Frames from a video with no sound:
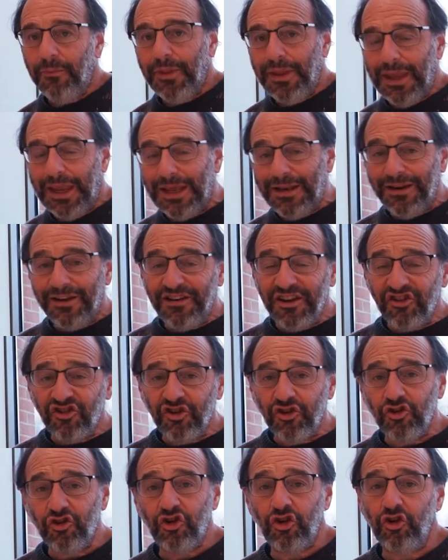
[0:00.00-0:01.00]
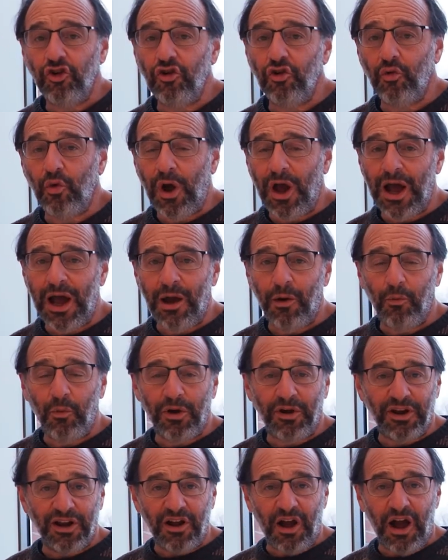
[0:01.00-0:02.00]
In addition to
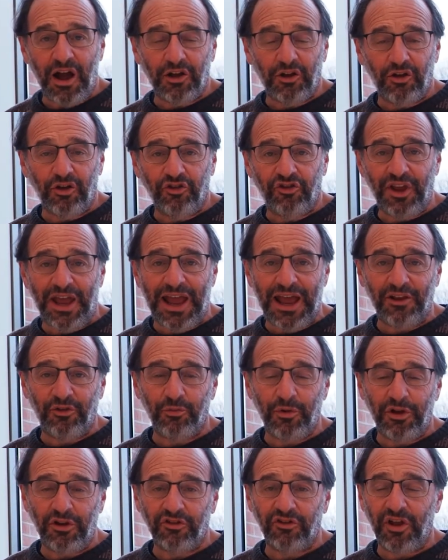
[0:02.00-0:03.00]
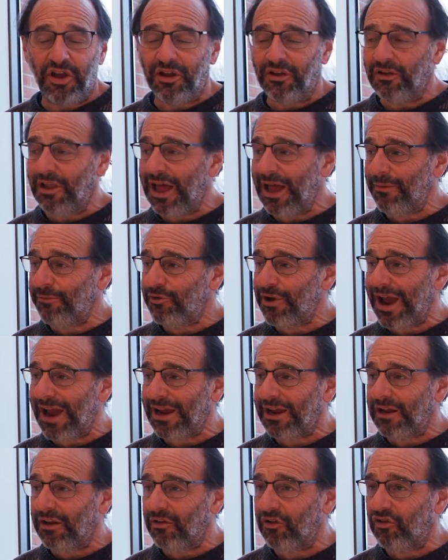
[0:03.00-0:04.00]
wearing goggles as well as a lab
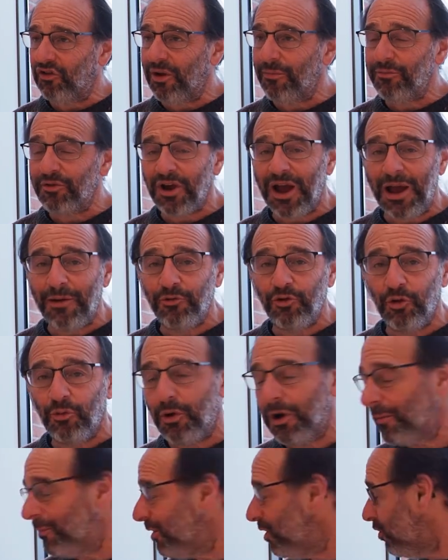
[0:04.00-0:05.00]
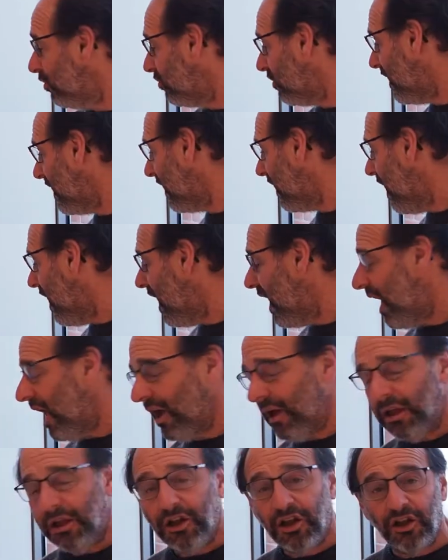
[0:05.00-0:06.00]
jacket, sometimes you'll want to be using
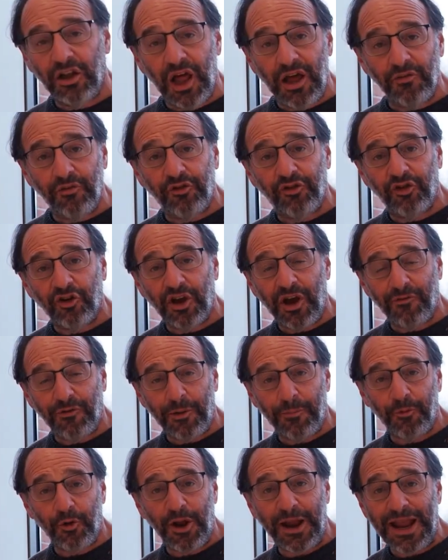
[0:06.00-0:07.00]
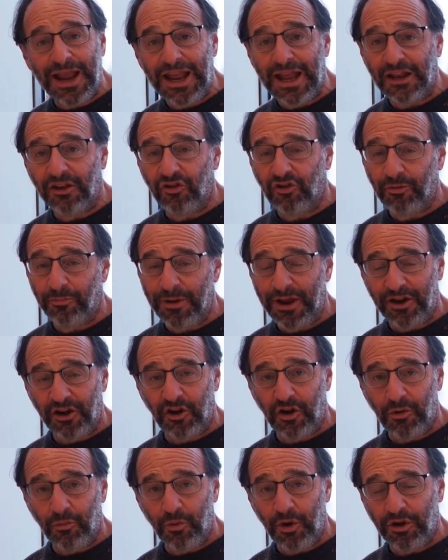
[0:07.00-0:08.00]
gloves to cover up your hands, depending
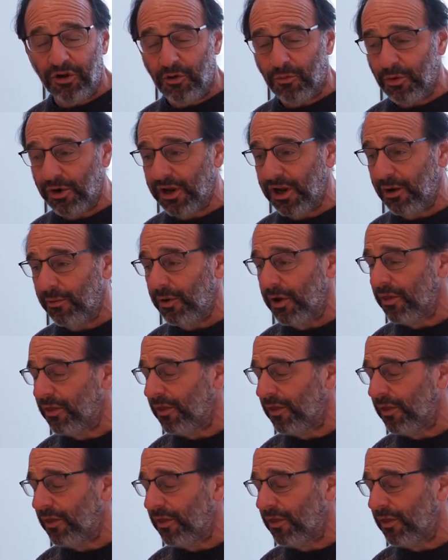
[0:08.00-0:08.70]
on what you're working with.